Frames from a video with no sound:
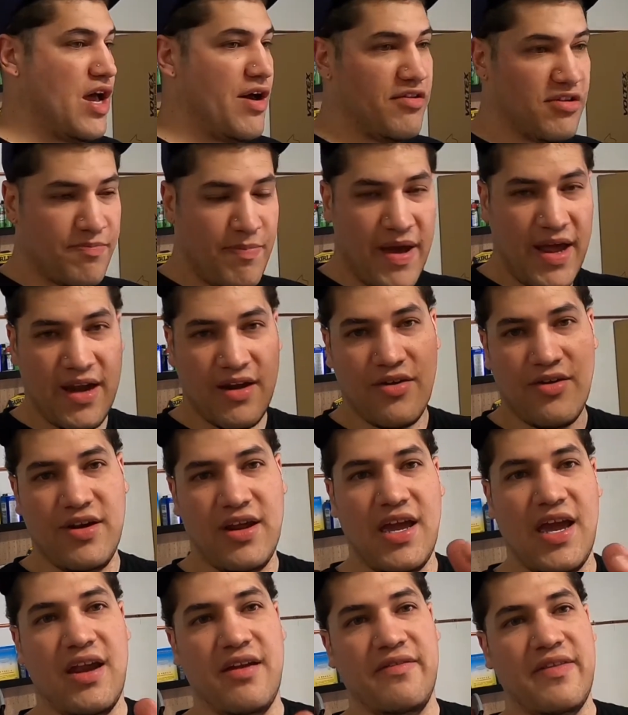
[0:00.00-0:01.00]
I was powder
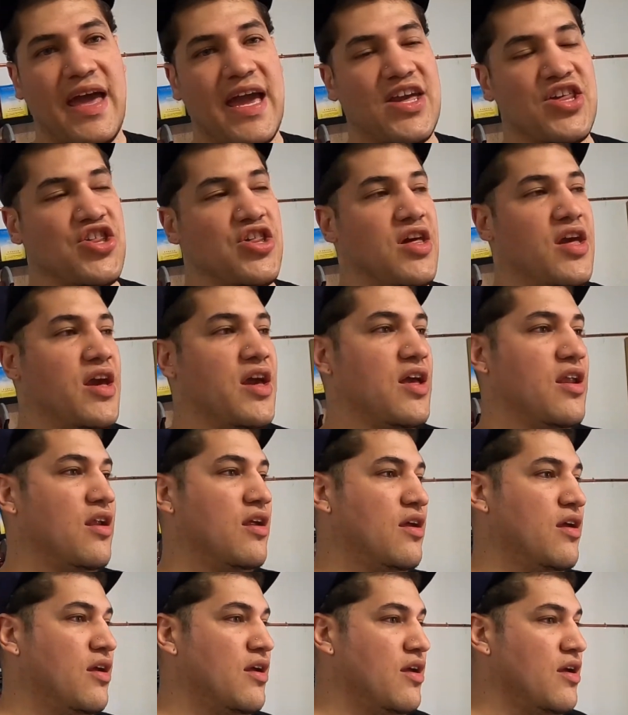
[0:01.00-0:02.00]
coating out of that shed.
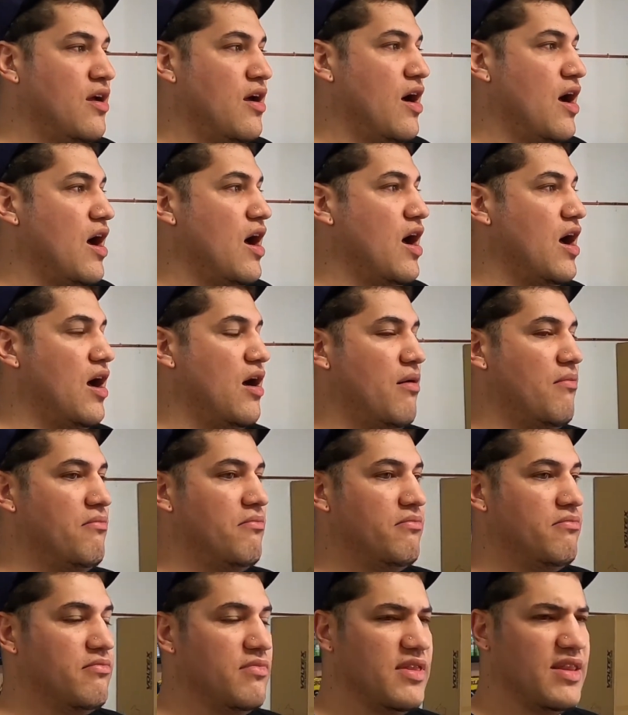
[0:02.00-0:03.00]

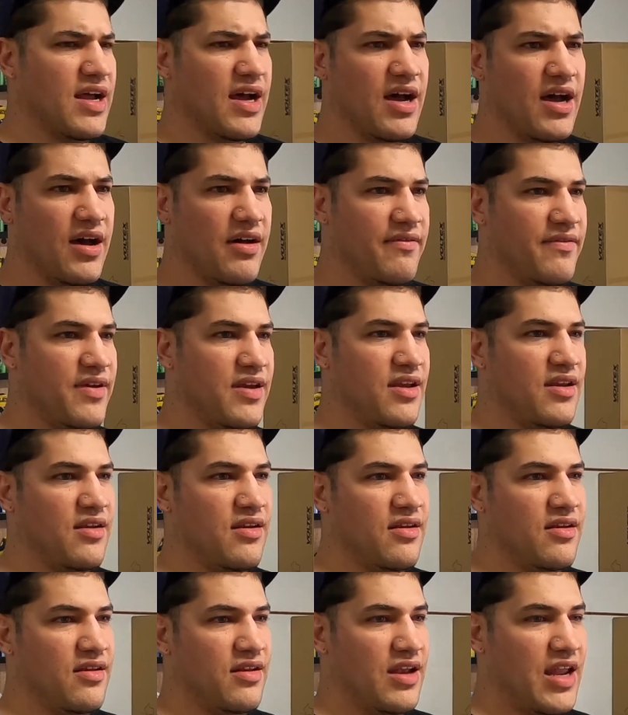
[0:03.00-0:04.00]
The
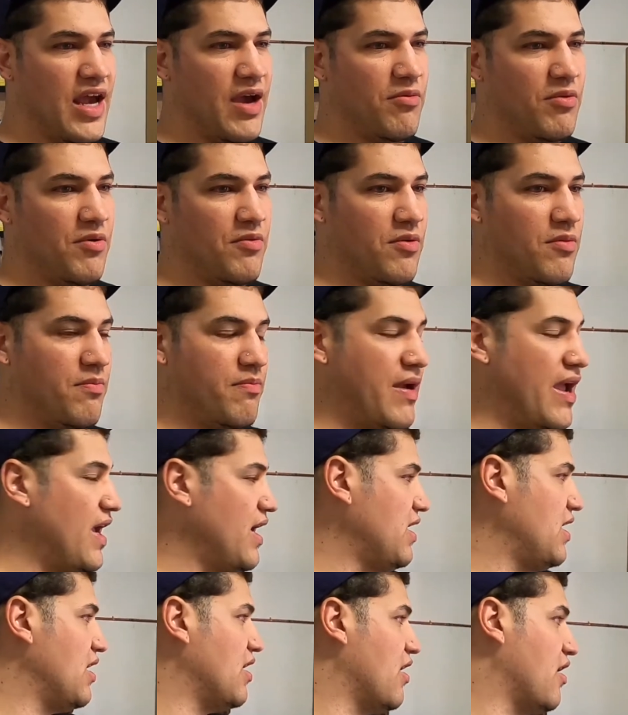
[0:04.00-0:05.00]
oven that we were
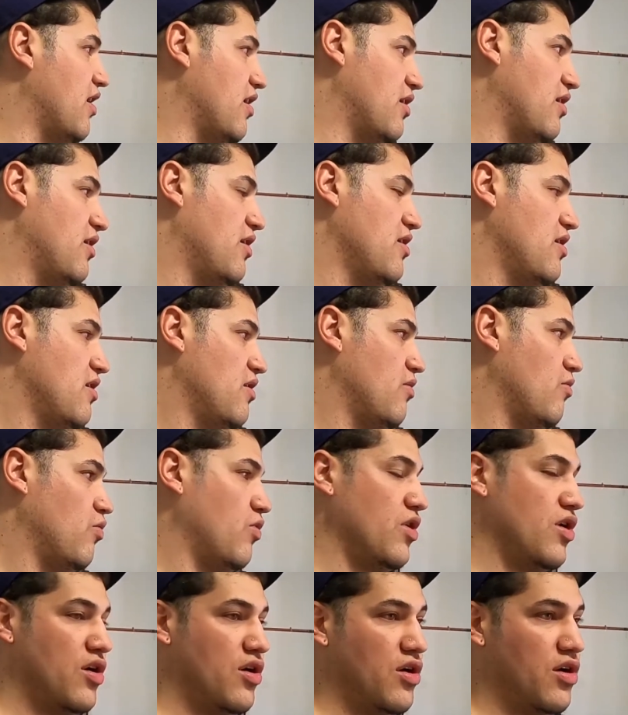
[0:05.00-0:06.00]
baking on
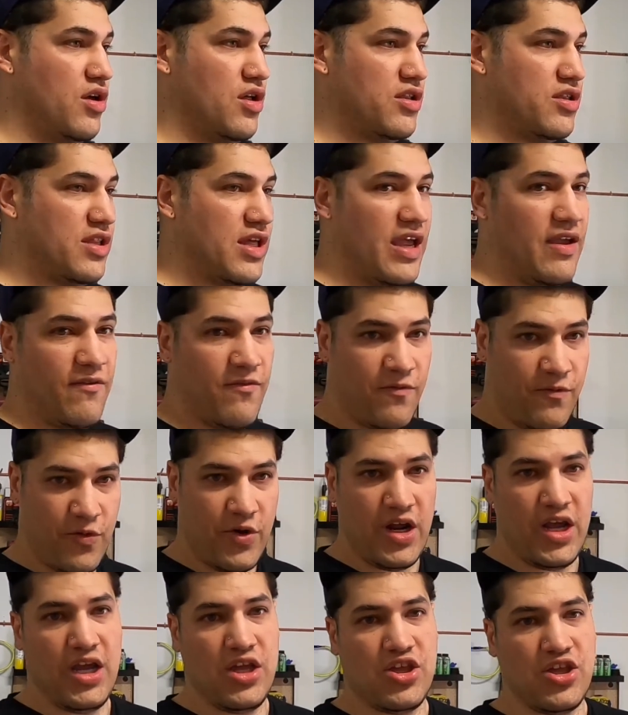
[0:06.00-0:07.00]
was a
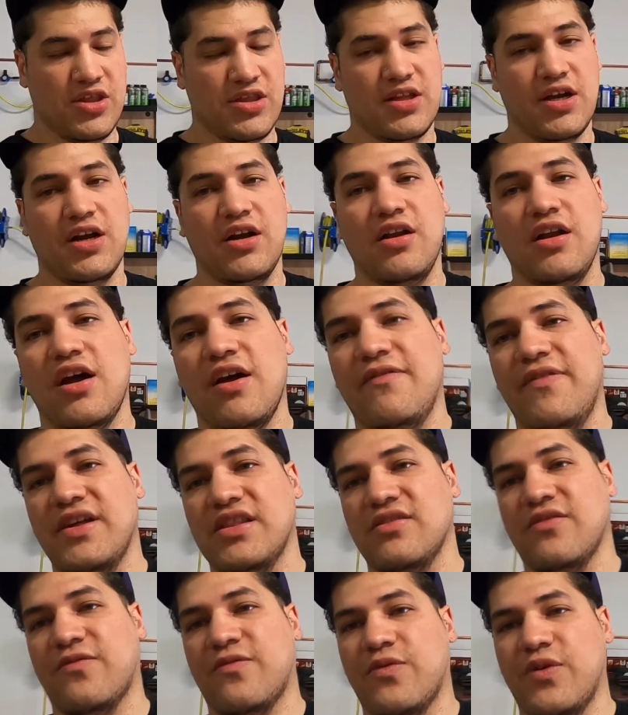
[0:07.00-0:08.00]
fridge. It started off
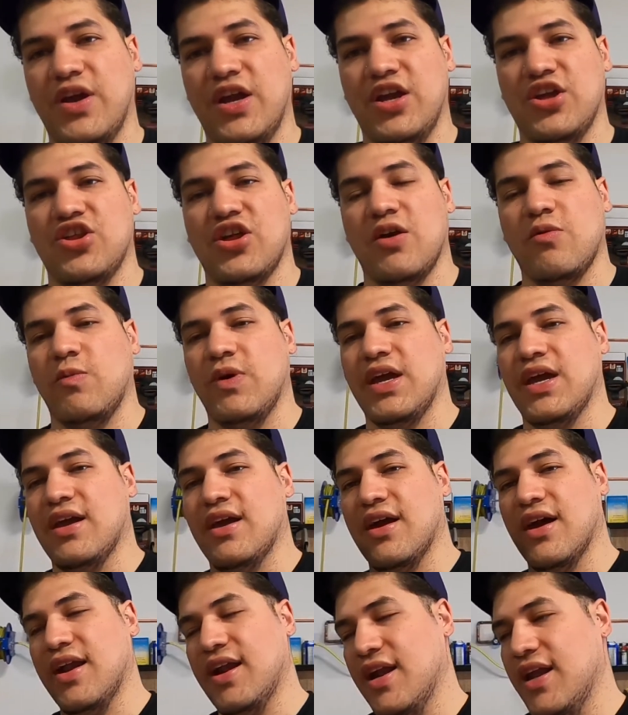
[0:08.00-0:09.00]
as a fridge and we
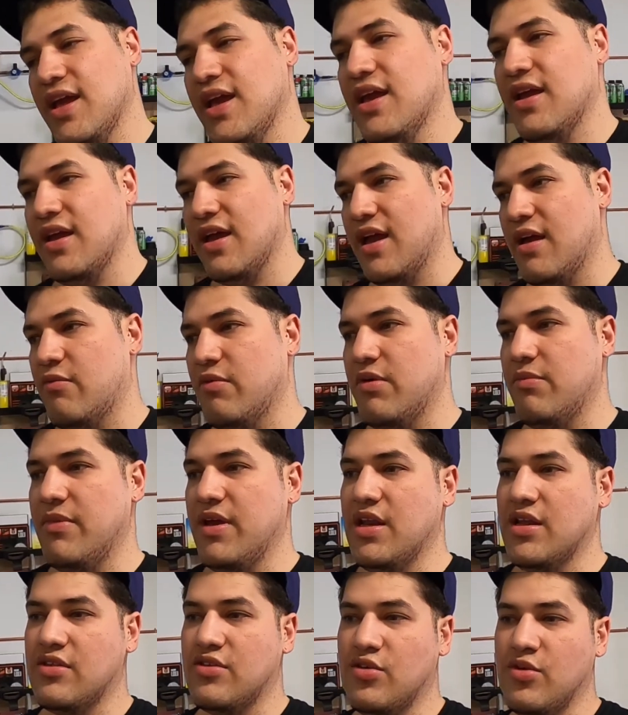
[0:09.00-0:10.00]
gutted it and we
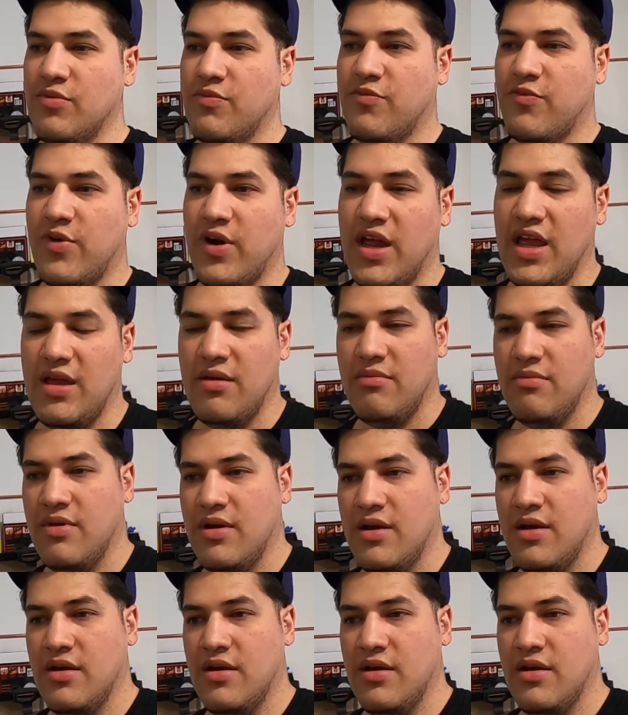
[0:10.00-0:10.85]
made a tube frame.